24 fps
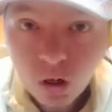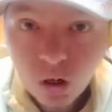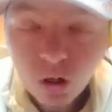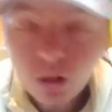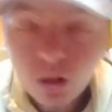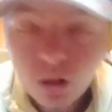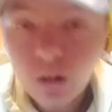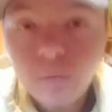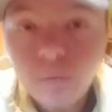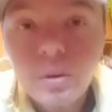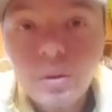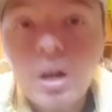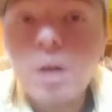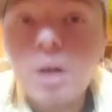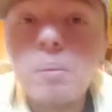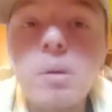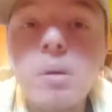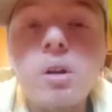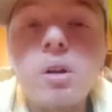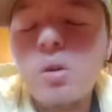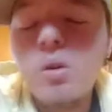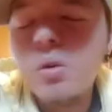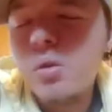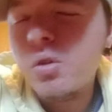Okay, now I'm
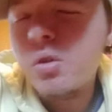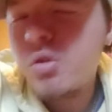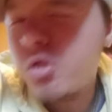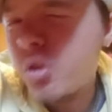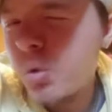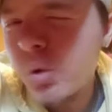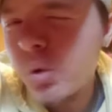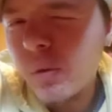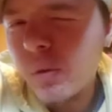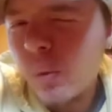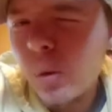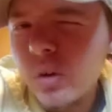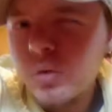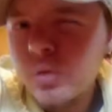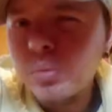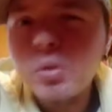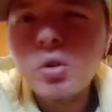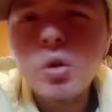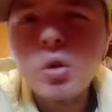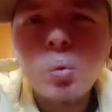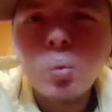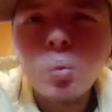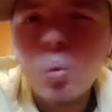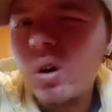gonna do two giveaways. I'm gonna
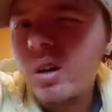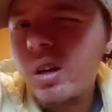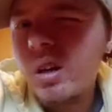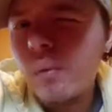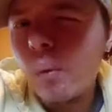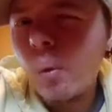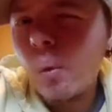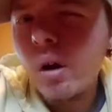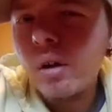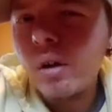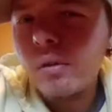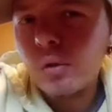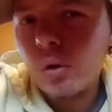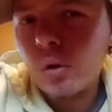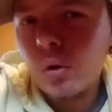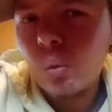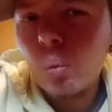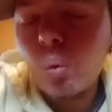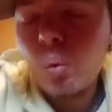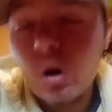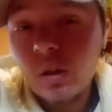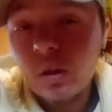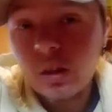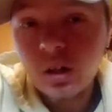do one giveaway for
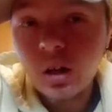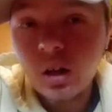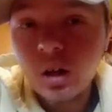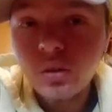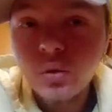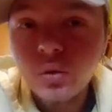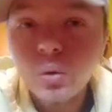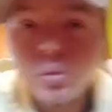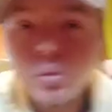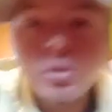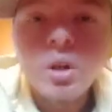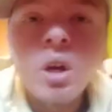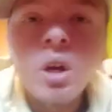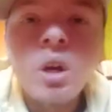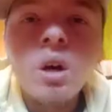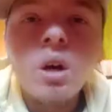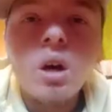one of the consoles.